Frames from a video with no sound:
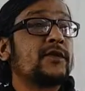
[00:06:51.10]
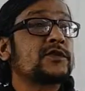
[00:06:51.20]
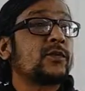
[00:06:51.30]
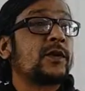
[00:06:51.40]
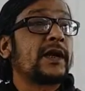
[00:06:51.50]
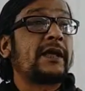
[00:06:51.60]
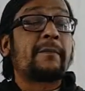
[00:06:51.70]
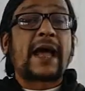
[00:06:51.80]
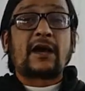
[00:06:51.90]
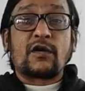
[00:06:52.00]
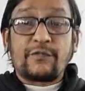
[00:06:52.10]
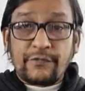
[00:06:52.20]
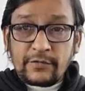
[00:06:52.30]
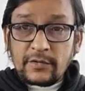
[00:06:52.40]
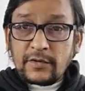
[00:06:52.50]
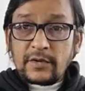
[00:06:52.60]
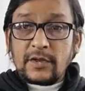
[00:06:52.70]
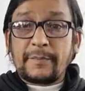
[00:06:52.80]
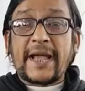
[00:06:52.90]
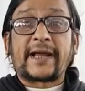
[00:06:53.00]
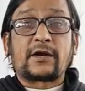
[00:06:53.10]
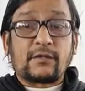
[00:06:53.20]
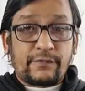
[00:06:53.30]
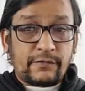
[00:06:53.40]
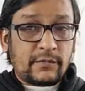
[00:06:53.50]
the word a bag of, a packet of,